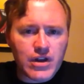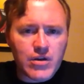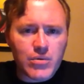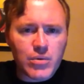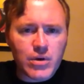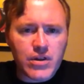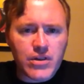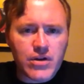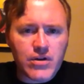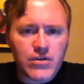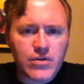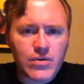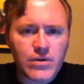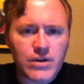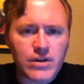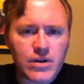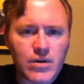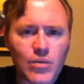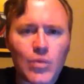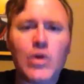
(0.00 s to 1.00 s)
there where they're
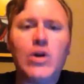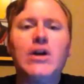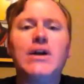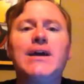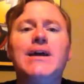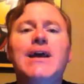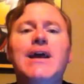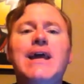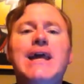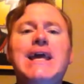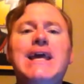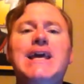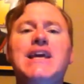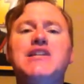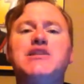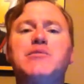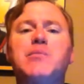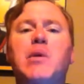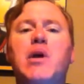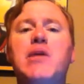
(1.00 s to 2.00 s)
doing their work.
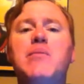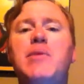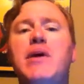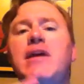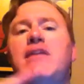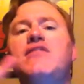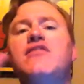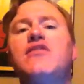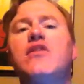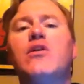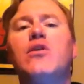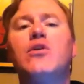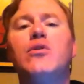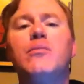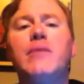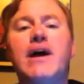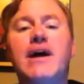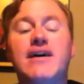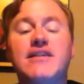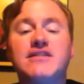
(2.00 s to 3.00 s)
He spray paints the
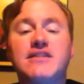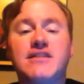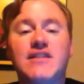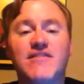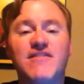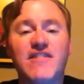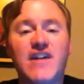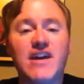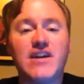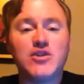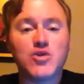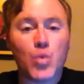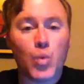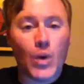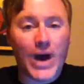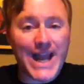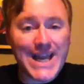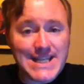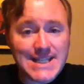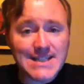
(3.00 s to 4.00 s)
whole mask, the face,
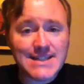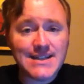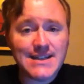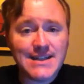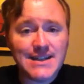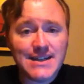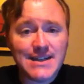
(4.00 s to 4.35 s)
white.